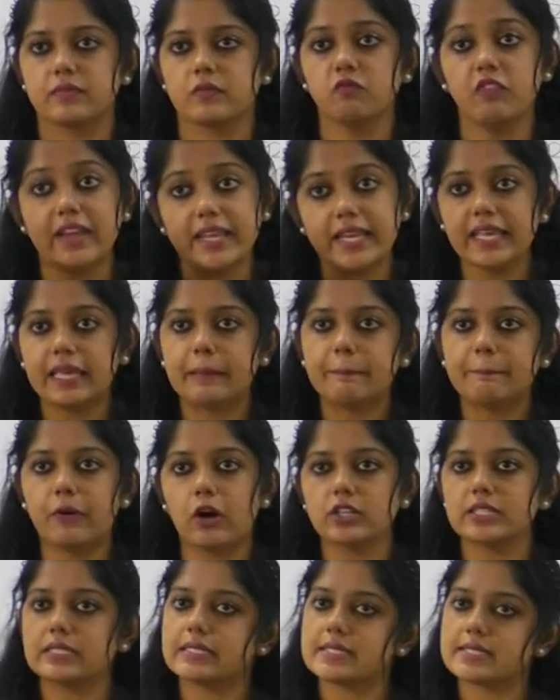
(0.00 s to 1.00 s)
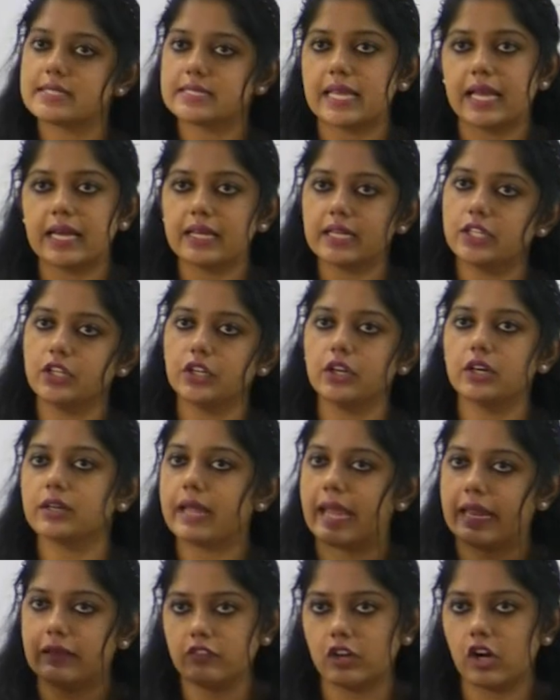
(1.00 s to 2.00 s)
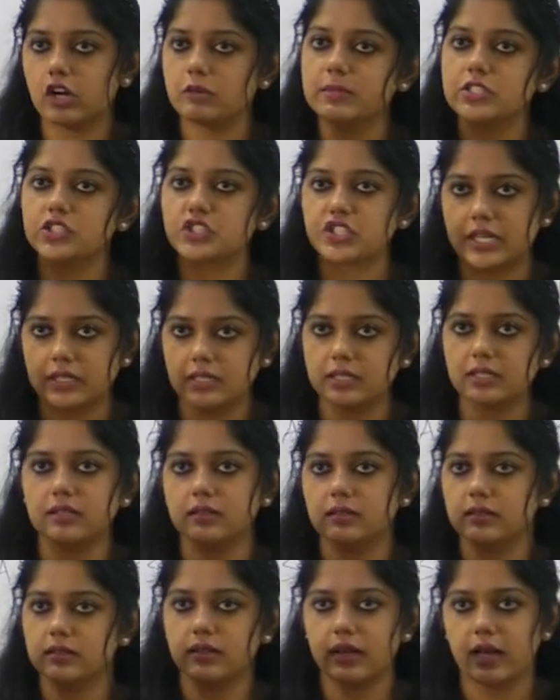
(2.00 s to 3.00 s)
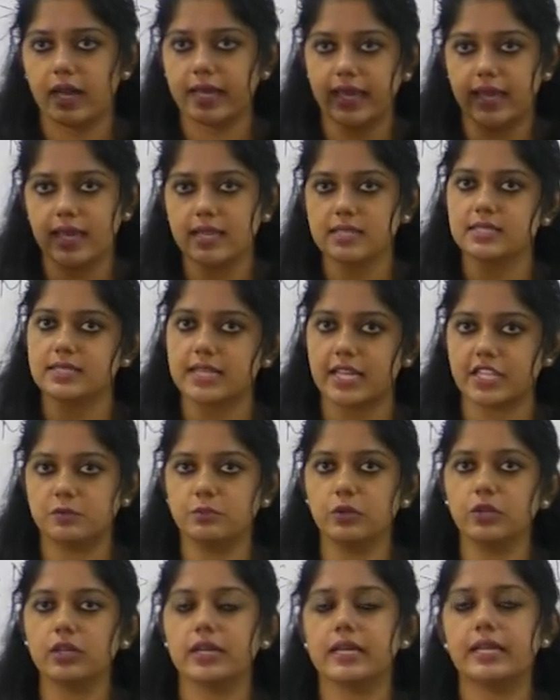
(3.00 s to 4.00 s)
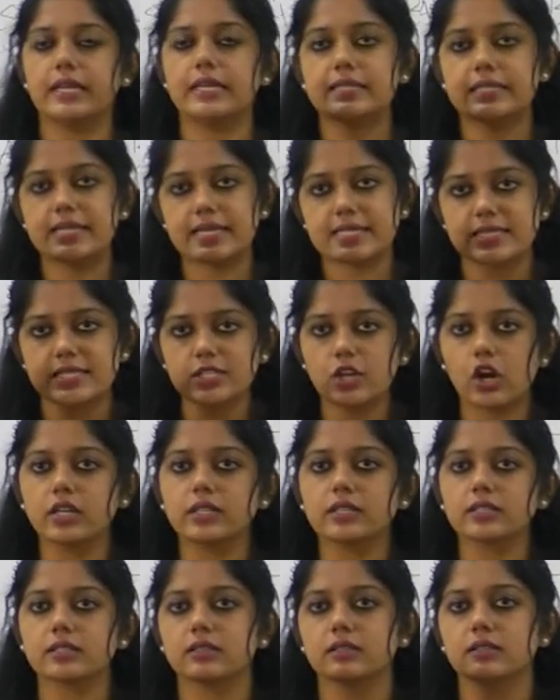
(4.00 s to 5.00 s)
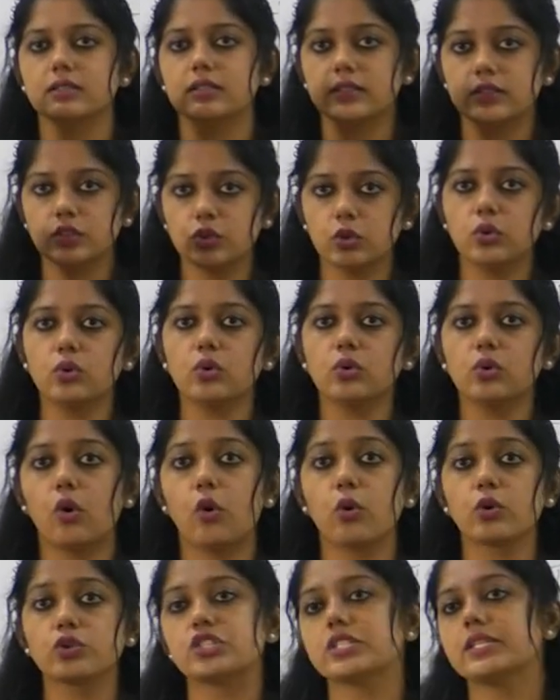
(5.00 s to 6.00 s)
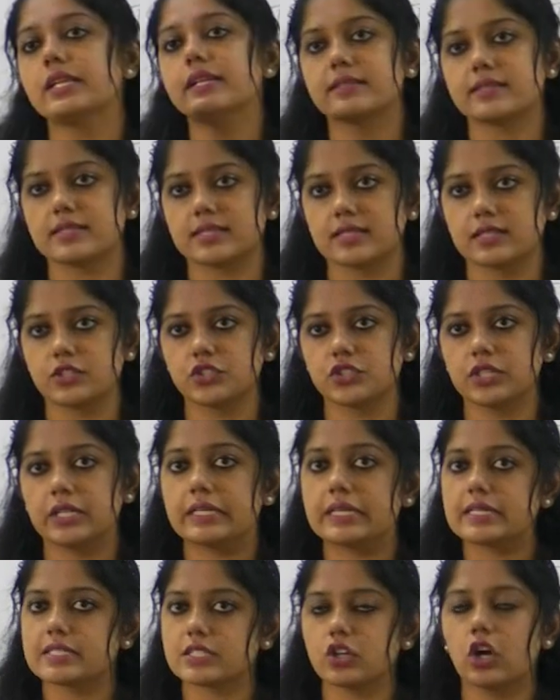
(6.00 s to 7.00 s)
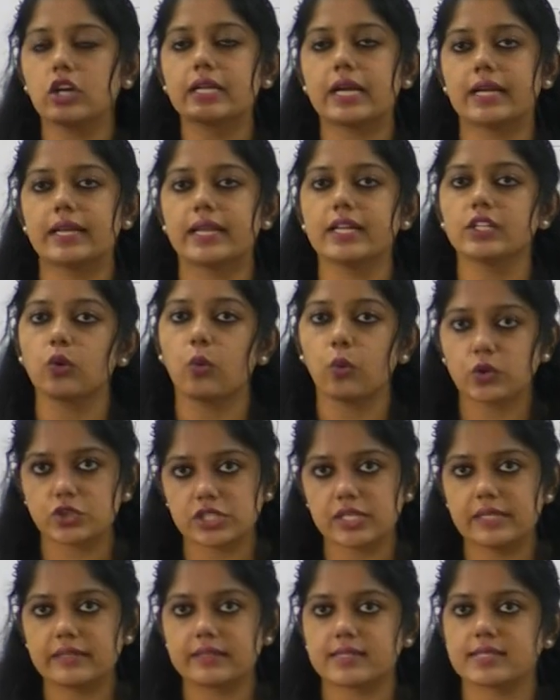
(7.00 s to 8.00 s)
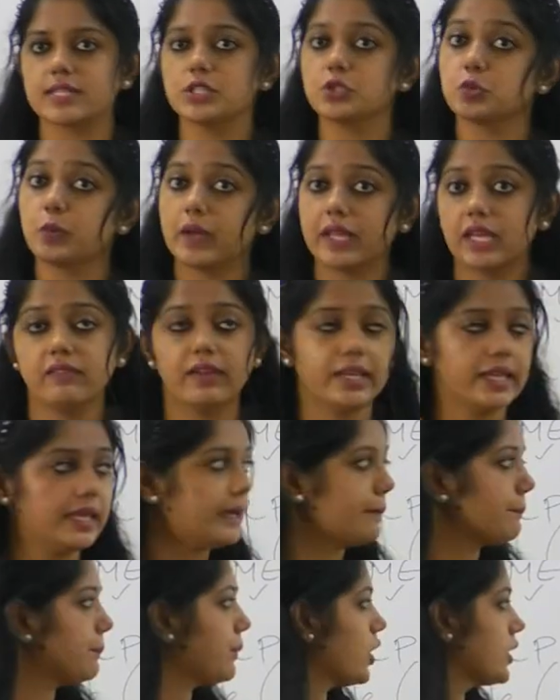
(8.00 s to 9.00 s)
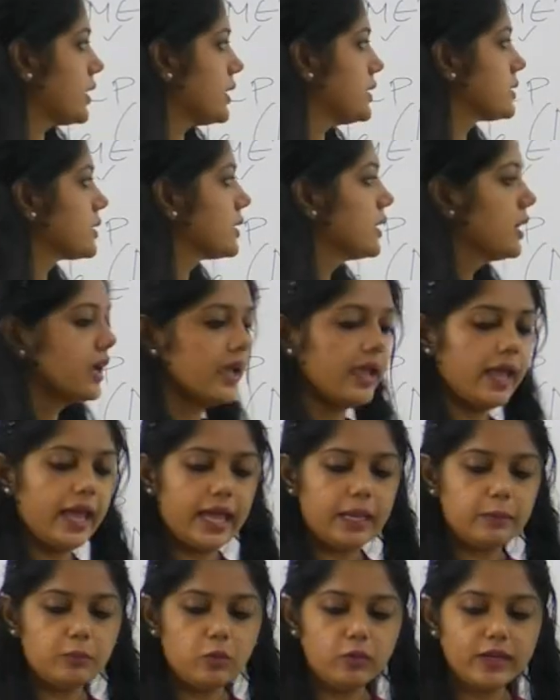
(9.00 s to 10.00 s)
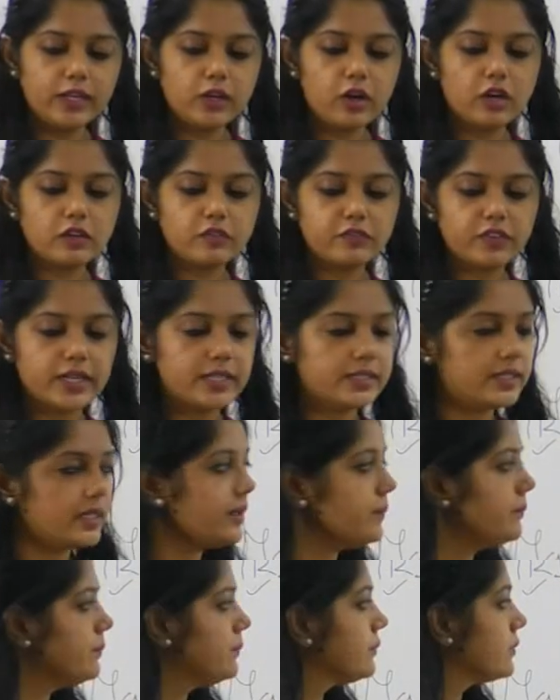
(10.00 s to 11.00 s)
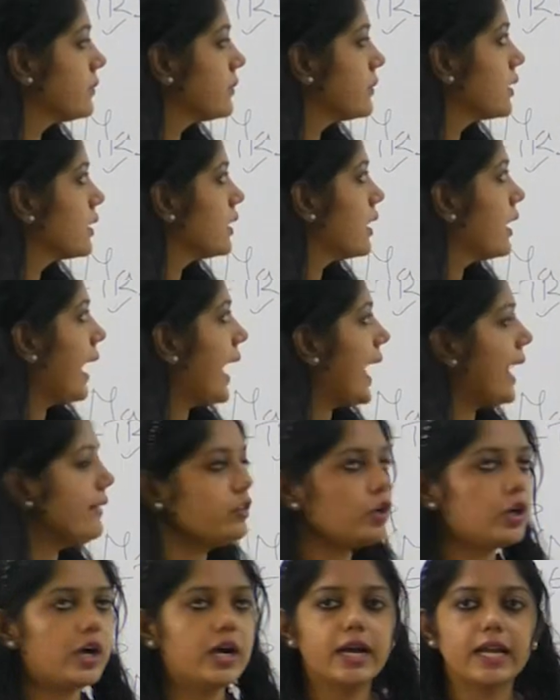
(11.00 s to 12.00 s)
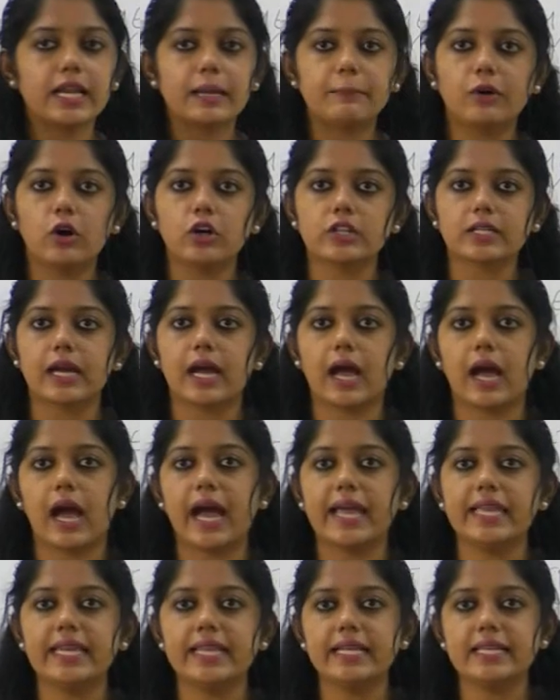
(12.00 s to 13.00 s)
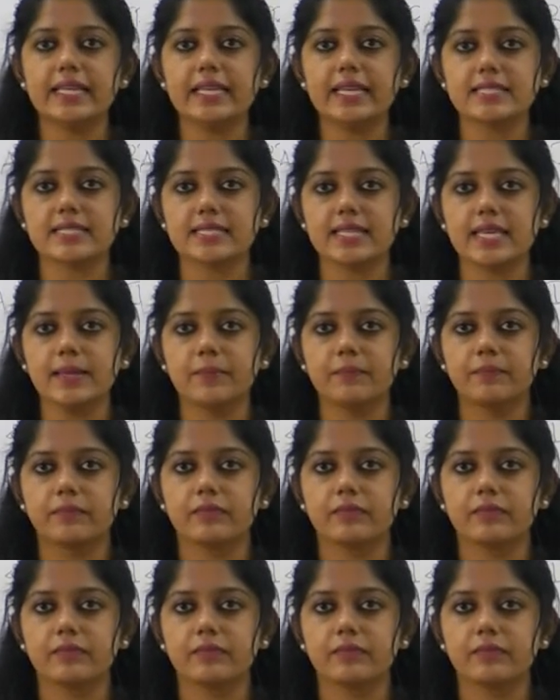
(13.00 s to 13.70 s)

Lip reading: Very important, is there in your environment, Shankar. IAS textbook, it does not do original research. It does not conduct original research. Very, very important. And moving on further, have you heard about INDC,